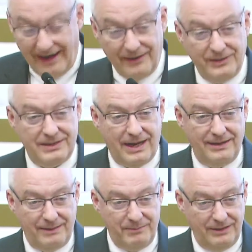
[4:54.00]
understand
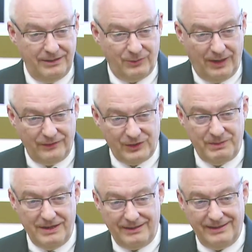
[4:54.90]
that being the 12th
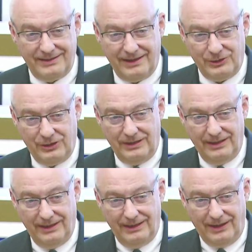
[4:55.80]
speaker is actually
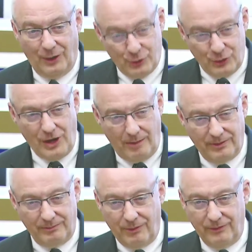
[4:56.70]
a good number,
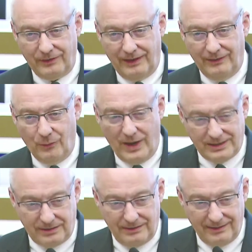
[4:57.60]
both in
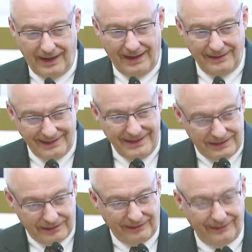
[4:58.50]
Western and
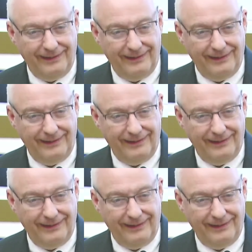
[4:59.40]
Eastern